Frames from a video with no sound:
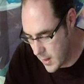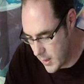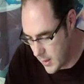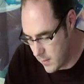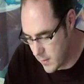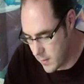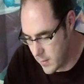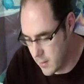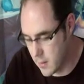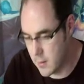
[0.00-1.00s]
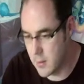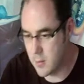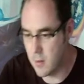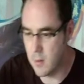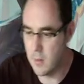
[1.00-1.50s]
even if the darkness
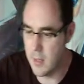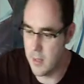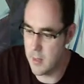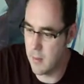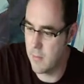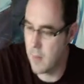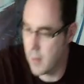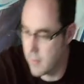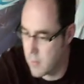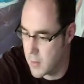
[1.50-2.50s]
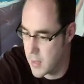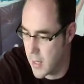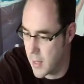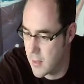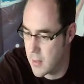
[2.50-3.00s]
roll is a 5 or
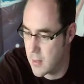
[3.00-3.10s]
6.